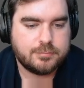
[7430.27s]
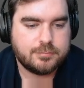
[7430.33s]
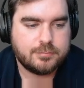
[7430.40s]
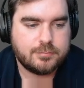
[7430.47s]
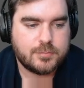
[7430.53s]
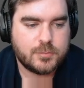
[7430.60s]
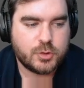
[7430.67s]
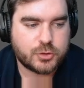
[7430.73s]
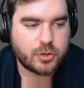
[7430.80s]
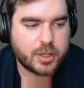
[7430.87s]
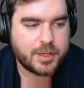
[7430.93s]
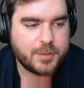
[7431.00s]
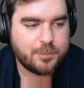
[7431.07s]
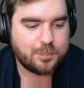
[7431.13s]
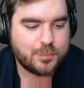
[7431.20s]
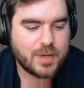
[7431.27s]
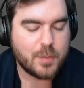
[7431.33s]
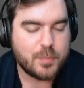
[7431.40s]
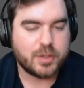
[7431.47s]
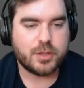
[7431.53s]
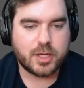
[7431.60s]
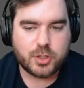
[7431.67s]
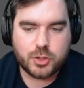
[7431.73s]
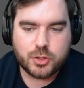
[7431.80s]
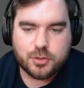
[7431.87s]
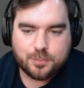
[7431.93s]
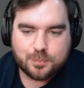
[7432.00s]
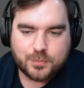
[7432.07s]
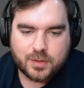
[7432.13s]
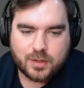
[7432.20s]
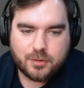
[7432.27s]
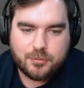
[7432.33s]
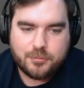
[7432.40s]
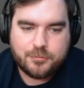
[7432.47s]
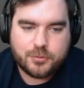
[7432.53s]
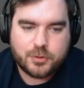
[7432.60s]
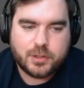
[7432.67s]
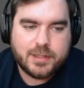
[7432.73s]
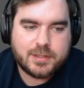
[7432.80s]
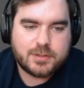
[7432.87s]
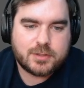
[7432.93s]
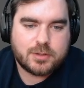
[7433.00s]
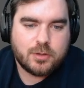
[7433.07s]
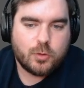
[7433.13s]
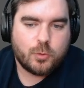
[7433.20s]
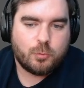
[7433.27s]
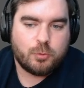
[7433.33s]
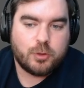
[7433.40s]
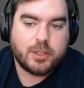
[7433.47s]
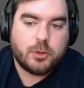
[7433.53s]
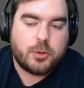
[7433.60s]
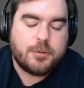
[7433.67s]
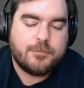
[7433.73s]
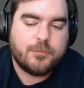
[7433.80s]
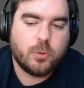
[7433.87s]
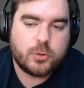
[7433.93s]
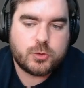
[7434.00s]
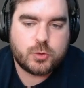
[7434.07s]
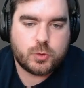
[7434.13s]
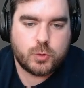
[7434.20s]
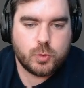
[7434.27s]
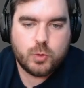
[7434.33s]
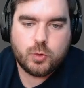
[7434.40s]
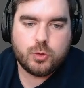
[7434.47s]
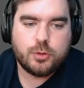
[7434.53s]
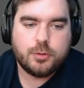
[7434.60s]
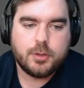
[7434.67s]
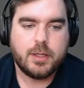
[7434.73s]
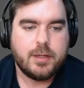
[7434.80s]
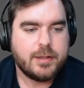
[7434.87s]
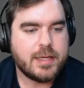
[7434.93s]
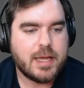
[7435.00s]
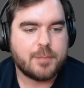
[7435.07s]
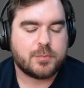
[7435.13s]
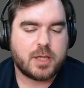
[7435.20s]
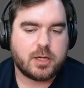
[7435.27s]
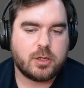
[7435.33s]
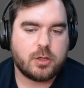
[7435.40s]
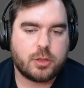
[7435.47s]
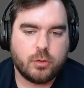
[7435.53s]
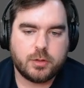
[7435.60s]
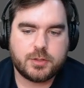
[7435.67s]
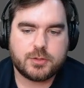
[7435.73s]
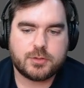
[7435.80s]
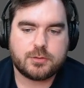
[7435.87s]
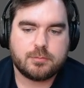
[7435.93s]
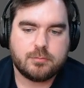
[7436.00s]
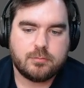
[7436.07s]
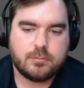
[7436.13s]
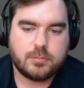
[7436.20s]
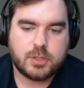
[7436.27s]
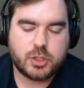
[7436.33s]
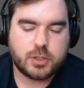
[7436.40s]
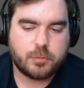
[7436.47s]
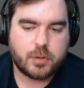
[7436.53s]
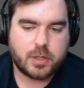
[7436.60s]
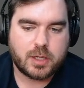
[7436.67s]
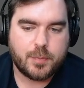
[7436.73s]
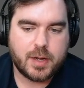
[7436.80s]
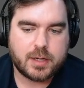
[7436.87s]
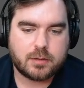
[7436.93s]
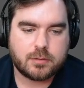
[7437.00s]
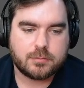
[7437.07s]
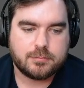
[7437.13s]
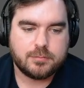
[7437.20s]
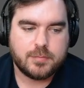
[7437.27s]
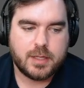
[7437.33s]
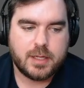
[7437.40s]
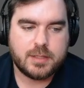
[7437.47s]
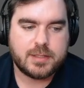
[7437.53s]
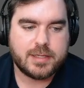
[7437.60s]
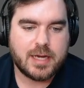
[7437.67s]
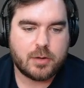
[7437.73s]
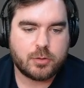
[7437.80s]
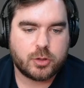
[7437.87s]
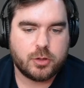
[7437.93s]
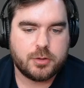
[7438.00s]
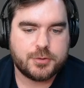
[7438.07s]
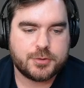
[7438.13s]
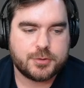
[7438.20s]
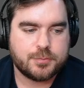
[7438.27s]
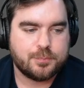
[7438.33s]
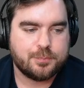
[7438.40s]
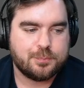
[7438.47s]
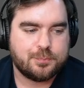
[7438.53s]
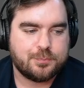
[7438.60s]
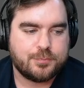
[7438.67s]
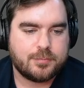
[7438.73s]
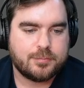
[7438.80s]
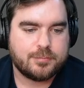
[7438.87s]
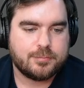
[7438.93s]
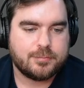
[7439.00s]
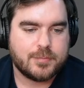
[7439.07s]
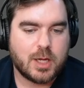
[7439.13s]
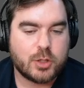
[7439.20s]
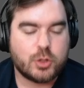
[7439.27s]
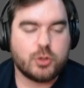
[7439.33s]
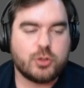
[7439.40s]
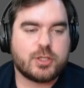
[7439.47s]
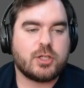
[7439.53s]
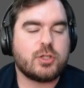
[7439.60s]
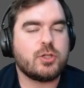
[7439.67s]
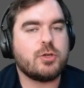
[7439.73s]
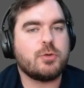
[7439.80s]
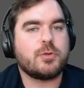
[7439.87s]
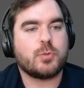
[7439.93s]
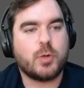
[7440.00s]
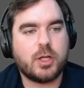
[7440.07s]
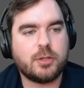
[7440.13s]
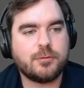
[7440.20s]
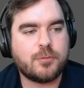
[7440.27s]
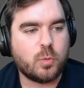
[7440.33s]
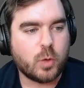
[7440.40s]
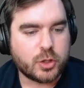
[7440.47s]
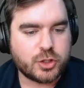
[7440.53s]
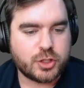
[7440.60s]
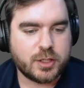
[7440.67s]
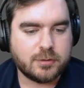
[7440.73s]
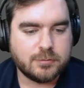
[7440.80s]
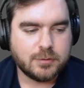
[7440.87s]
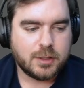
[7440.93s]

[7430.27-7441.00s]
So Scotty, a big thank you for the list. Really looking forward to, yeah, getting your thoughts, potentially running it back and seeing how it goes. A huge thank you to you as well for watching.